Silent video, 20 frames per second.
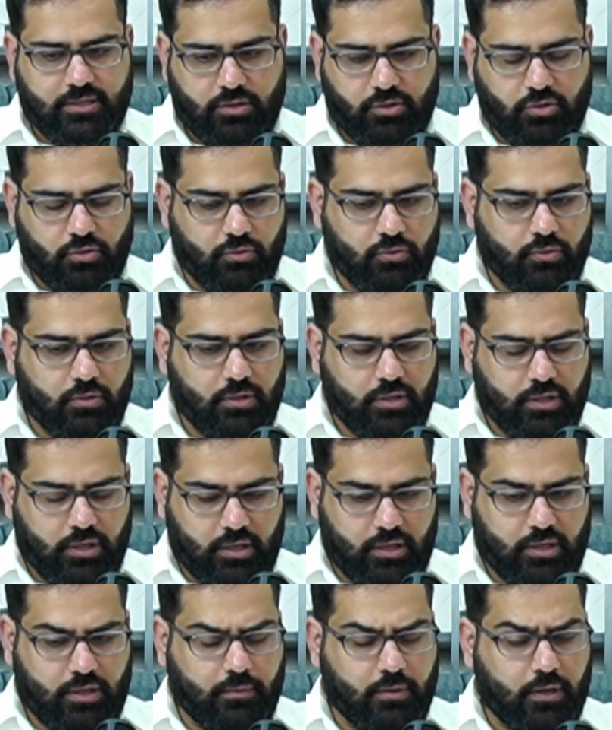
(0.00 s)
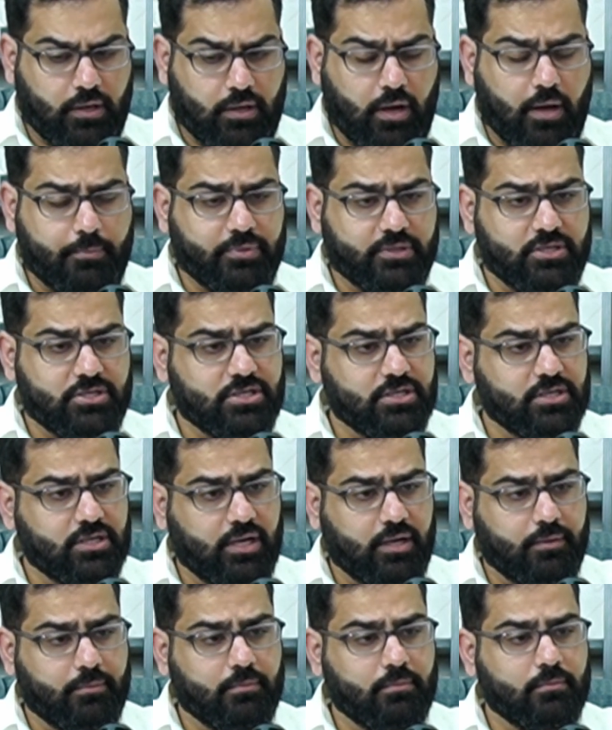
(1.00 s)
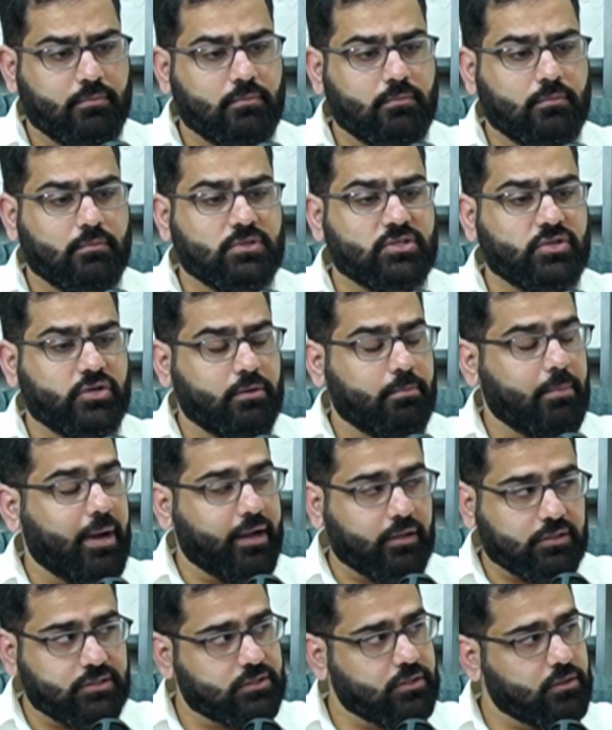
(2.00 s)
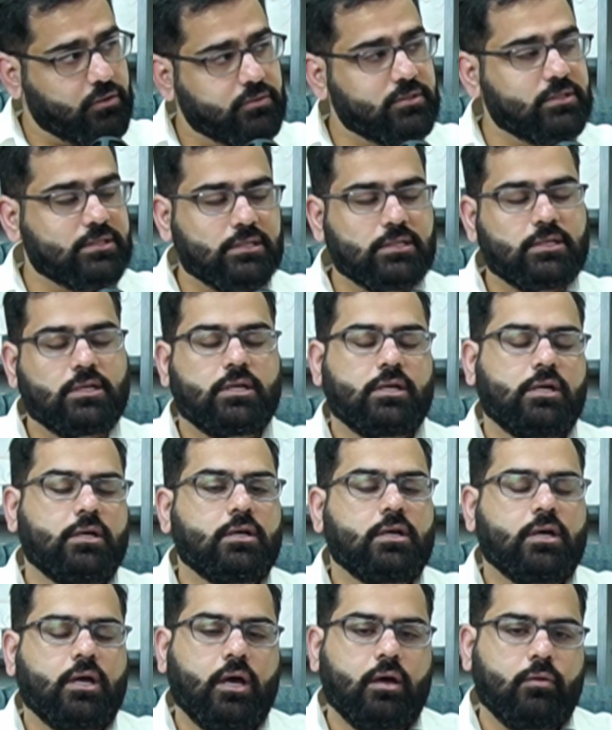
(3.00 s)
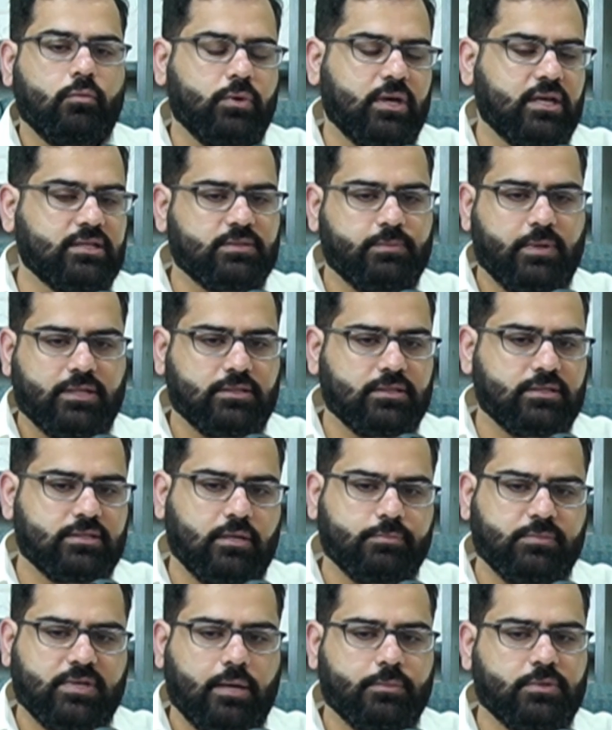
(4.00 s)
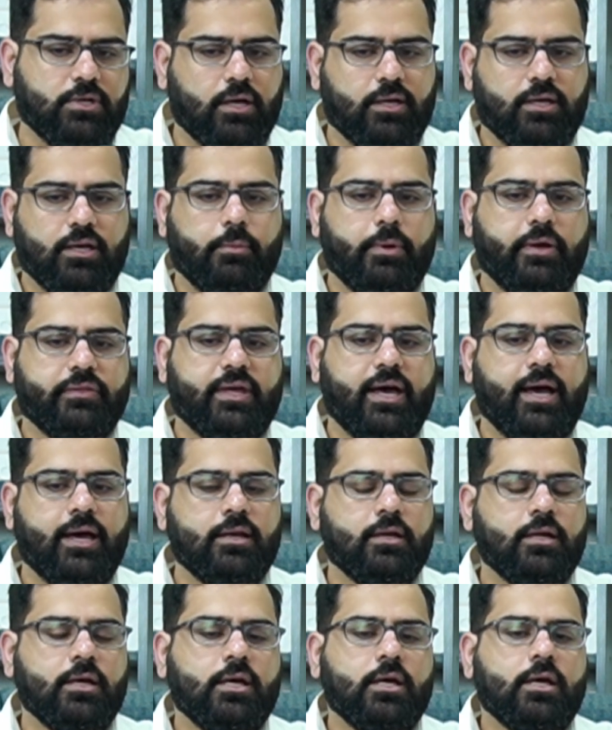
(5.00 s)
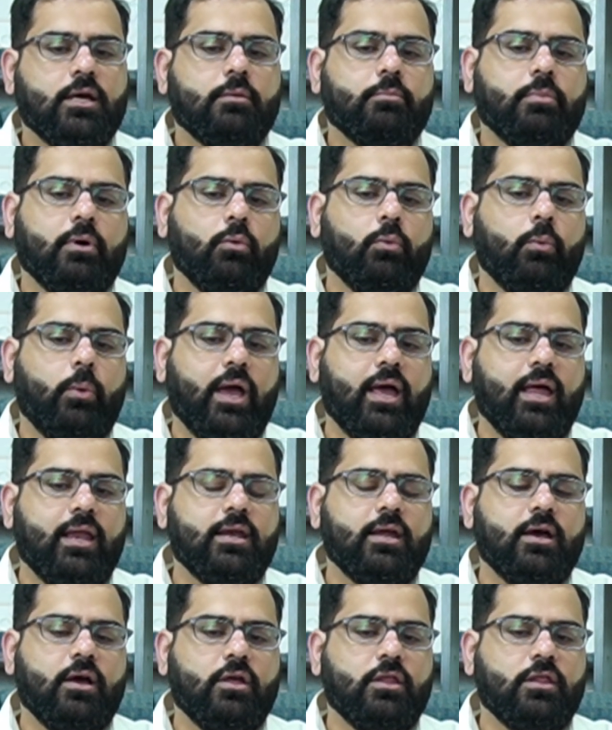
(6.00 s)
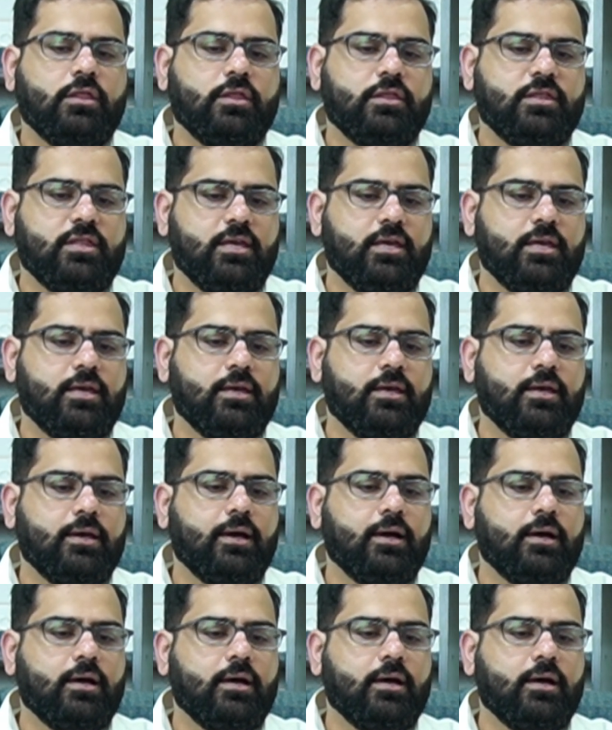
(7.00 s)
You accomplish certain milestones, and we can spend some time talking about that. But when the